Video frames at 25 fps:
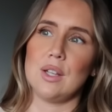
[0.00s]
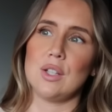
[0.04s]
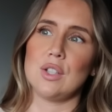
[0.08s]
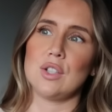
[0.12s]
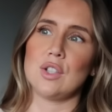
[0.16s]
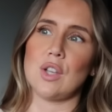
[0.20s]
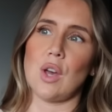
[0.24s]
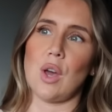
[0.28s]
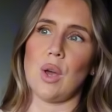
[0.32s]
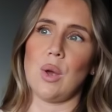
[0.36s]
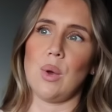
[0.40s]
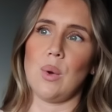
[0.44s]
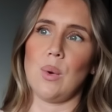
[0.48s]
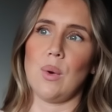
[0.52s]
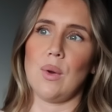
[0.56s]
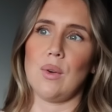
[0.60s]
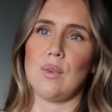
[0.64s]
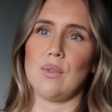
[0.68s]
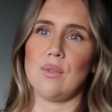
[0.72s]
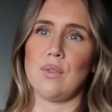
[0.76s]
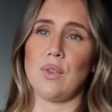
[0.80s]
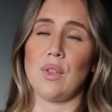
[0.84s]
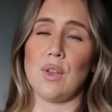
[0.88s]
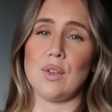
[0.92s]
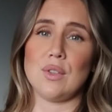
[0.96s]
So
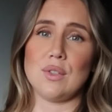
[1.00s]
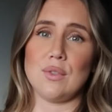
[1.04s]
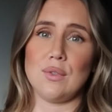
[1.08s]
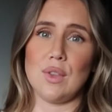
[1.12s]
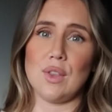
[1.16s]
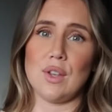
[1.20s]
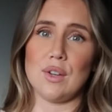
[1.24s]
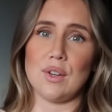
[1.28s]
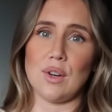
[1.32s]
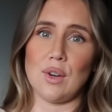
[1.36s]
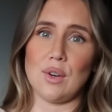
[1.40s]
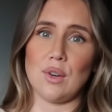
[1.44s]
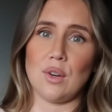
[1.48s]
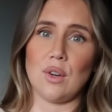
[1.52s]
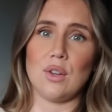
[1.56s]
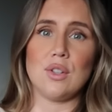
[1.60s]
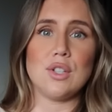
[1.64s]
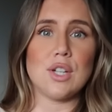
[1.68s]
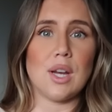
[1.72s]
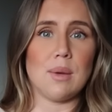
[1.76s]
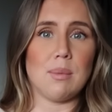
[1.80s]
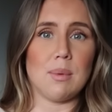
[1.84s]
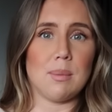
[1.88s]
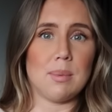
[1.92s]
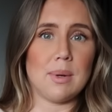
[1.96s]
for those of you that don't know,
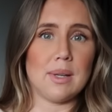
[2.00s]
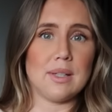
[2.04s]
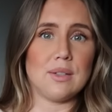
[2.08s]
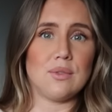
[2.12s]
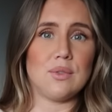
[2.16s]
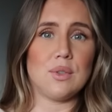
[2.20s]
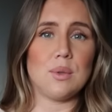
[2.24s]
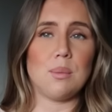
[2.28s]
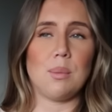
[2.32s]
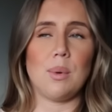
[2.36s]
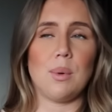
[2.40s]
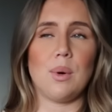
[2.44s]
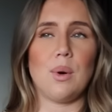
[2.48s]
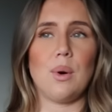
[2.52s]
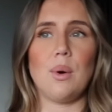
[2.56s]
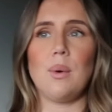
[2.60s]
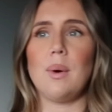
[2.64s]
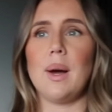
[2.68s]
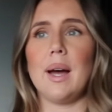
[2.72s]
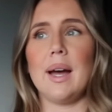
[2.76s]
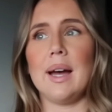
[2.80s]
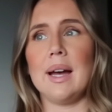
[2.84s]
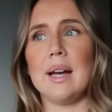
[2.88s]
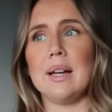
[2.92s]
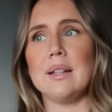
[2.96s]
Jamie plays
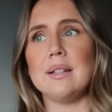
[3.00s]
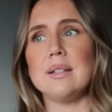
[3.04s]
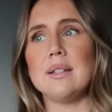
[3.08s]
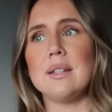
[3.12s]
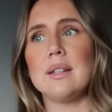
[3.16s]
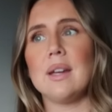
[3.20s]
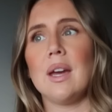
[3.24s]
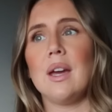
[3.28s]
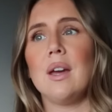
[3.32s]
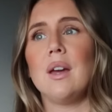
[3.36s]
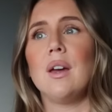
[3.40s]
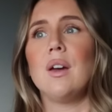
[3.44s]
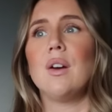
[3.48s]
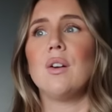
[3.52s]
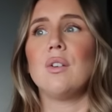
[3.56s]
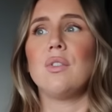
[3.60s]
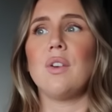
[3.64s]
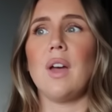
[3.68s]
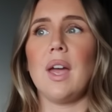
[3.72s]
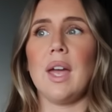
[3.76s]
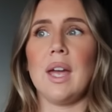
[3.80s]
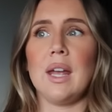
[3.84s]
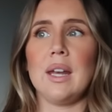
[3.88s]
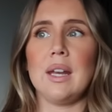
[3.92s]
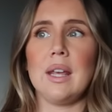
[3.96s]
football, and
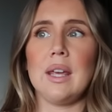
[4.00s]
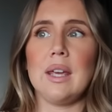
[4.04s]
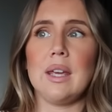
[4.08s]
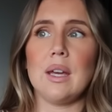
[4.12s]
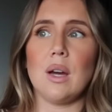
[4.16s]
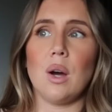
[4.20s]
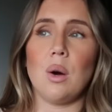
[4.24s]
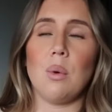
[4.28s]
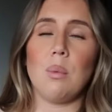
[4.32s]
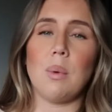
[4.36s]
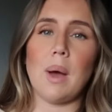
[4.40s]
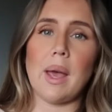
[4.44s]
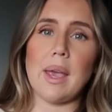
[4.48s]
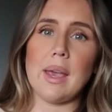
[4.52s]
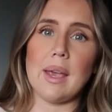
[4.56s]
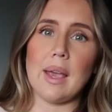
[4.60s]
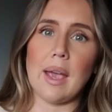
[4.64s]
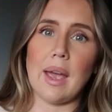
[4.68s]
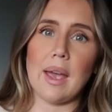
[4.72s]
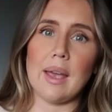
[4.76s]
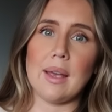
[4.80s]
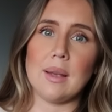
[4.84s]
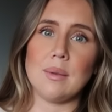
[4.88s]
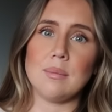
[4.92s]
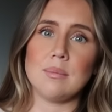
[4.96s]
for any away
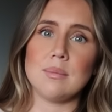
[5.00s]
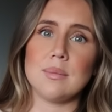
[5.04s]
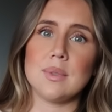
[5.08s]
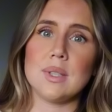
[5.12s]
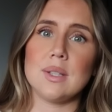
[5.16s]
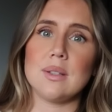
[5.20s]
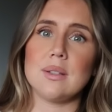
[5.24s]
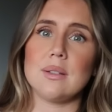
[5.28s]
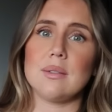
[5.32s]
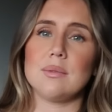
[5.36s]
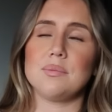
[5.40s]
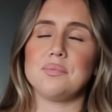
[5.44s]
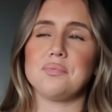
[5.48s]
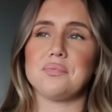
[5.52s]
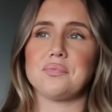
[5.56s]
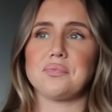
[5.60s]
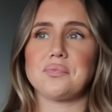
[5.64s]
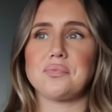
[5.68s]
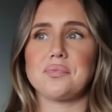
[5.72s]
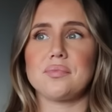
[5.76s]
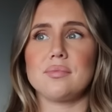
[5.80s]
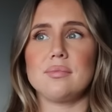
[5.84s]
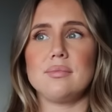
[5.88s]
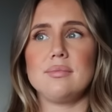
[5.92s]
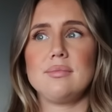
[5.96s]
games,
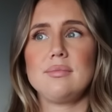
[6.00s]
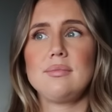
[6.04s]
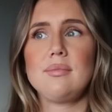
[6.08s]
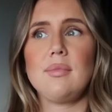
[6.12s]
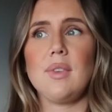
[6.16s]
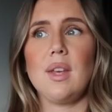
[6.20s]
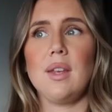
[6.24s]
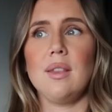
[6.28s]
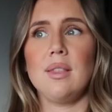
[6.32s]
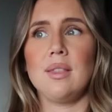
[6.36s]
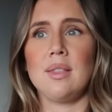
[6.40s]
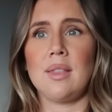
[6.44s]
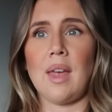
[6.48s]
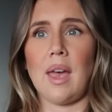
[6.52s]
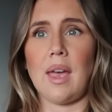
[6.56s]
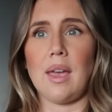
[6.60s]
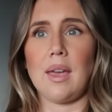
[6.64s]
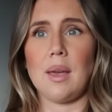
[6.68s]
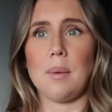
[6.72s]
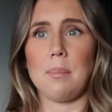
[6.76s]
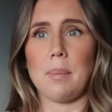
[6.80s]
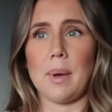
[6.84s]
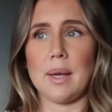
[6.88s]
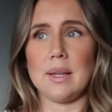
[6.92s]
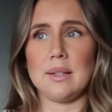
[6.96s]

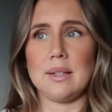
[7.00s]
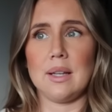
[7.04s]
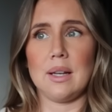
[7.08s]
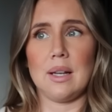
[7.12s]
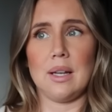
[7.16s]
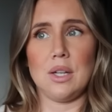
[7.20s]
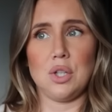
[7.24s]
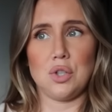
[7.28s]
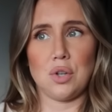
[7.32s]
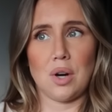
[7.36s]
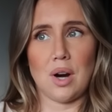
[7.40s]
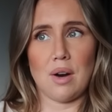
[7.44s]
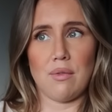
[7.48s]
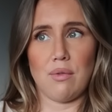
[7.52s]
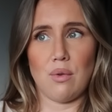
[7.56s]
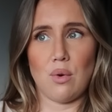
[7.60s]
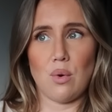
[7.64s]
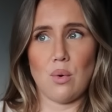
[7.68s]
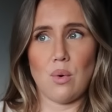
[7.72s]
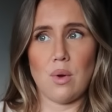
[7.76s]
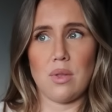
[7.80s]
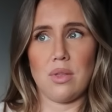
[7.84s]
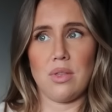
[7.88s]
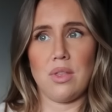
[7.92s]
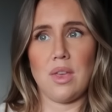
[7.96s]
they basically
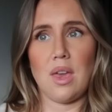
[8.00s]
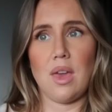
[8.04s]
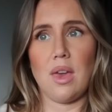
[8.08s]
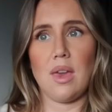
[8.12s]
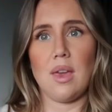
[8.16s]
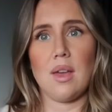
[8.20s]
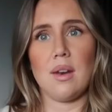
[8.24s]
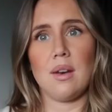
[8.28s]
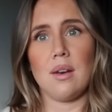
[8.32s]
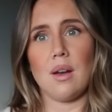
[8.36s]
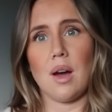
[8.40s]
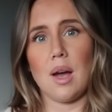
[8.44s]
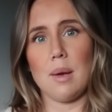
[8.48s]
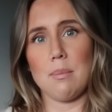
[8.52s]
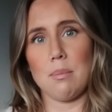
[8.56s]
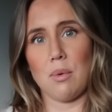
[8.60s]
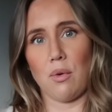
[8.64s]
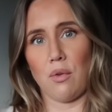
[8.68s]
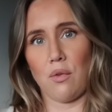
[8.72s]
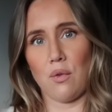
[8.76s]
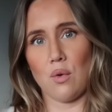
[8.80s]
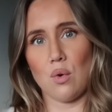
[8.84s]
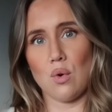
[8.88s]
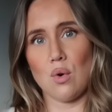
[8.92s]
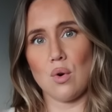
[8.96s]
travel the night
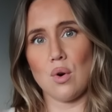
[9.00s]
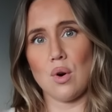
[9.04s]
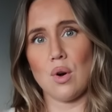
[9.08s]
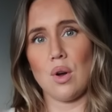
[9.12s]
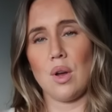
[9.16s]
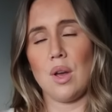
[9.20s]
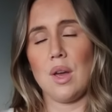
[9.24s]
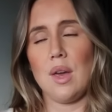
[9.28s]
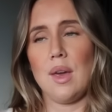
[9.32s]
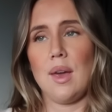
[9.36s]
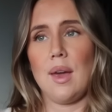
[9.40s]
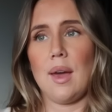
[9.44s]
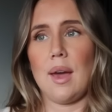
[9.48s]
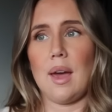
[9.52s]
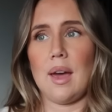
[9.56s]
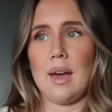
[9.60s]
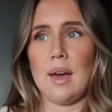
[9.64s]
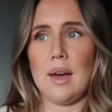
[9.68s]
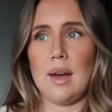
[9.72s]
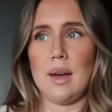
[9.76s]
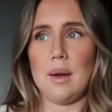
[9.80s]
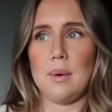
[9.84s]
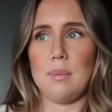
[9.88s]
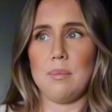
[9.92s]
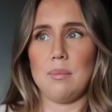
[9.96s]
before
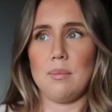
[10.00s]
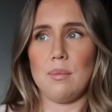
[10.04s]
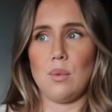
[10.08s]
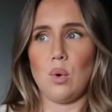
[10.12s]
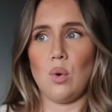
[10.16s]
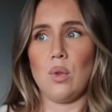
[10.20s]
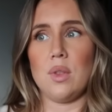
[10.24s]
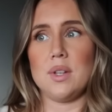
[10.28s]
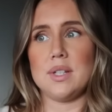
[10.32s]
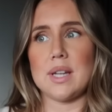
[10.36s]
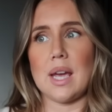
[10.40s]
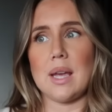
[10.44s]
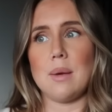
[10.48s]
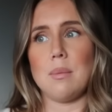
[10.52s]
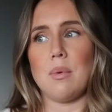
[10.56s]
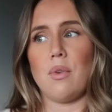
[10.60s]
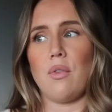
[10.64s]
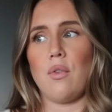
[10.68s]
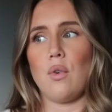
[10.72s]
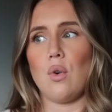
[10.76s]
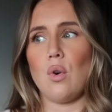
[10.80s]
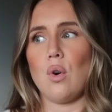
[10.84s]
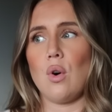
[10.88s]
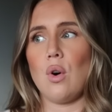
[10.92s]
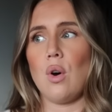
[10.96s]
or the day
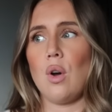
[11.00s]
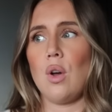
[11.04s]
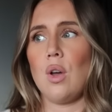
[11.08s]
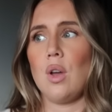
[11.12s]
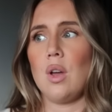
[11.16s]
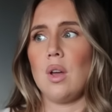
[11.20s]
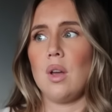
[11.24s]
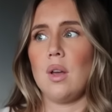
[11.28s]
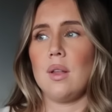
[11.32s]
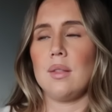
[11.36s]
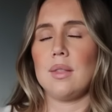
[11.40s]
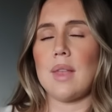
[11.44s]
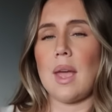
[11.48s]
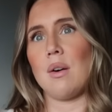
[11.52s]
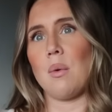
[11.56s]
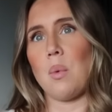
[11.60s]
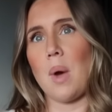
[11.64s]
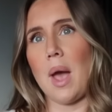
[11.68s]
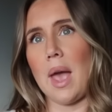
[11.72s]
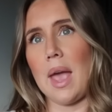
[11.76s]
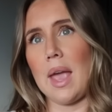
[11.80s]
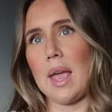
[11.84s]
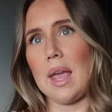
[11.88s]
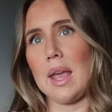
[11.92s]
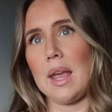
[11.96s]
before. They're
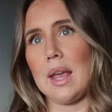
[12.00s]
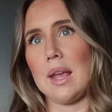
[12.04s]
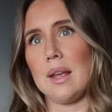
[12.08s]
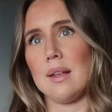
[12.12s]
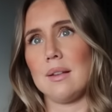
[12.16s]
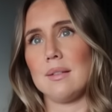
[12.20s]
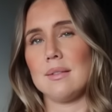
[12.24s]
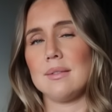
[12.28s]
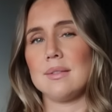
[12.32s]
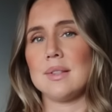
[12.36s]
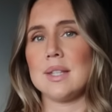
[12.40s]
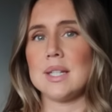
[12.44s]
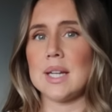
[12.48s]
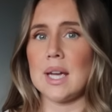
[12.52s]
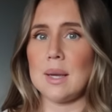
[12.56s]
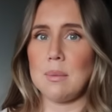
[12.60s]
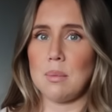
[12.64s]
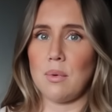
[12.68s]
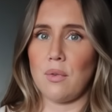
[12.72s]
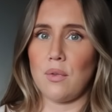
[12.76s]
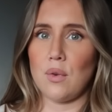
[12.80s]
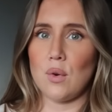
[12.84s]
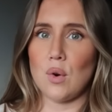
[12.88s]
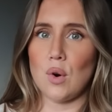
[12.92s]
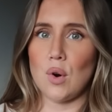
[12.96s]
away the
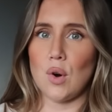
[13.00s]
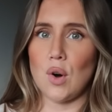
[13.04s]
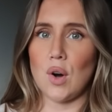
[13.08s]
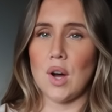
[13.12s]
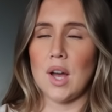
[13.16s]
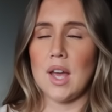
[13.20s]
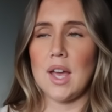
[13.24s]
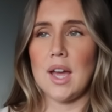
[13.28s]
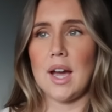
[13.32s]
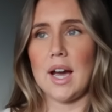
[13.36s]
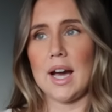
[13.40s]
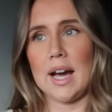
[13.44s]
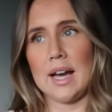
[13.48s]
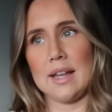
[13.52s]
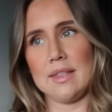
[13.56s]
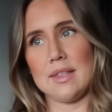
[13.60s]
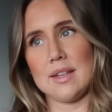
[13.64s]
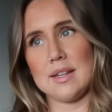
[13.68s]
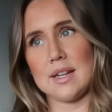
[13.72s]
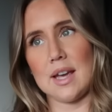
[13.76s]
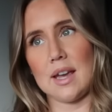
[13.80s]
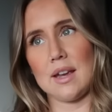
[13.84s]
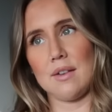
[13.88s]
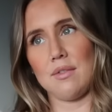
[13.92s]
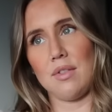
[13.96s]
day before
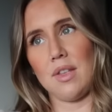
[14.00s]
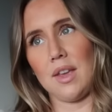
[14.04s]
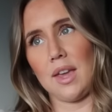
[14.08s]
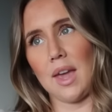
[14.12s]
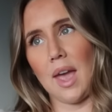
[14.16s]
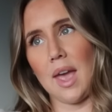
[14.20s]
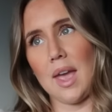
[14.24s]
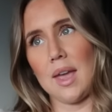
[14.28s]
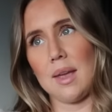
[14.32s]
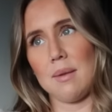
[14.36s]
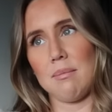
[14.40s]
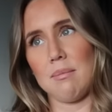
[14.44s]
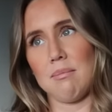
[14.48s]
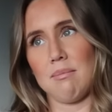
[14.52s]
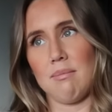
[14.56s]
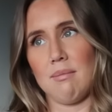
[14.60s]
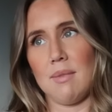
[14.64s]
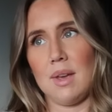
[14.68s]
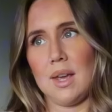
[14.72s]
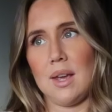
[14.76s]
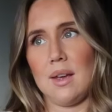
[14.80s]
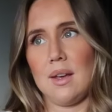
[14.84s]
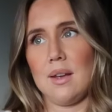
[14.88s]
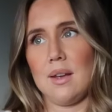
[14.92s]
and the day of the game,